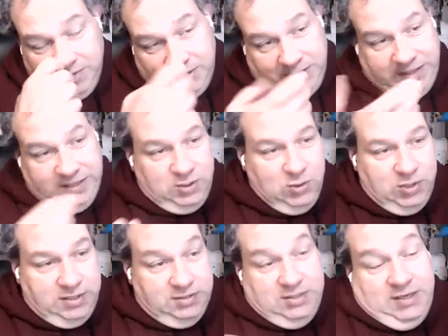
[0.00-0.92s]
Get two
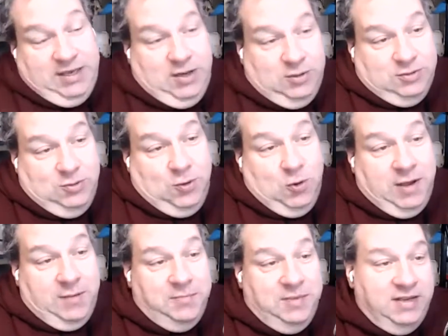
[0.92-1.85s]

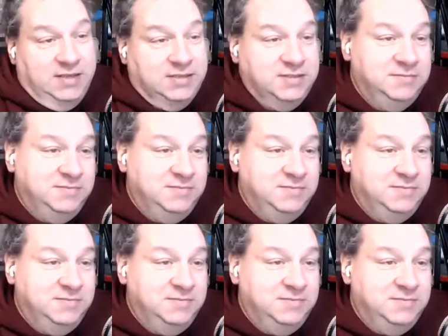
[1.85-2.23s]
HomePod minis.